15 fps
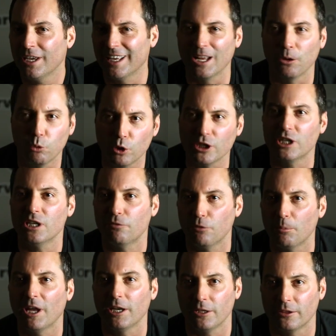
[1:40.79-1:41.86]
and I wouldn't give
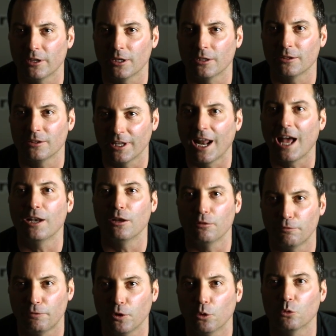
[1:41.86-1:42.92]
them anything that I
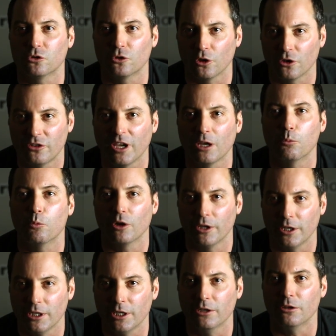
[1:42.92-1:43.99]
didn't feel was going to take them where
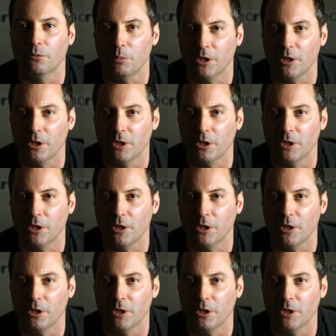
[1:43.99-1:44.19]
they needed to